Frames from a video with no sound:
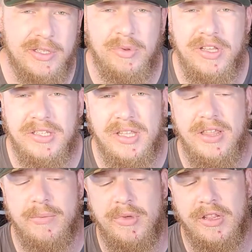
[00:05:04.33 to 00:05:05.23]
please leave
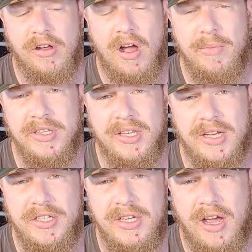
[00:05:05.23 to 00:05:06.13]
them in the comment
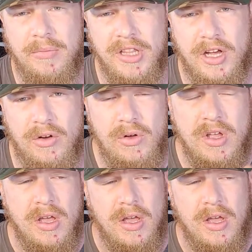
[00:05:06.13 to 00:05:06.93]
section down below.